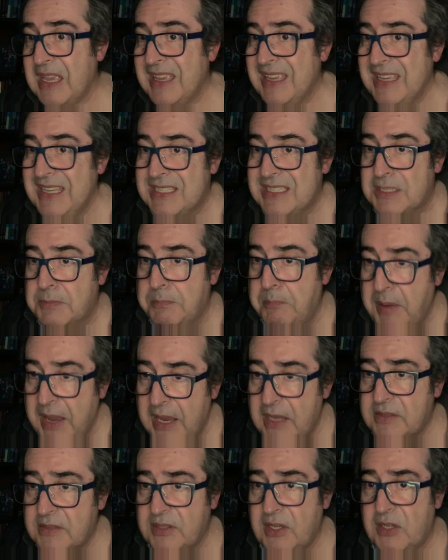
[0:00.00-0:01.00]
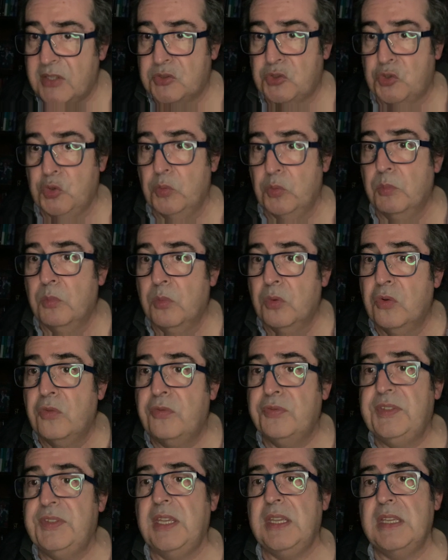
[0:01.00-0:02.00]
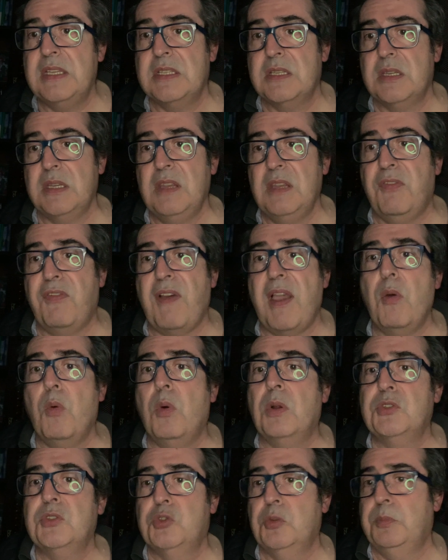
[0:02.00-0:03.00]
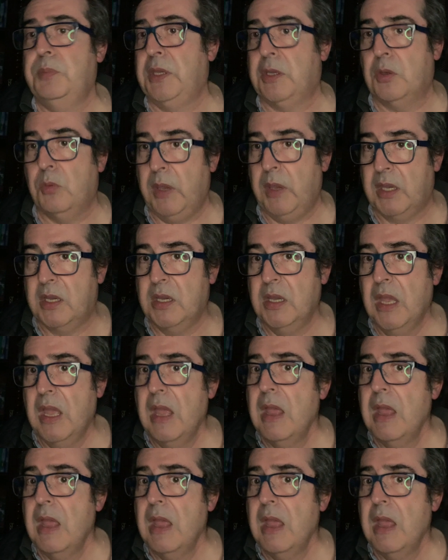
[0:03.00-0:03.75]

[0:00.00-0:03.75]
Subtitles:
it's better to move this if I want to be quick,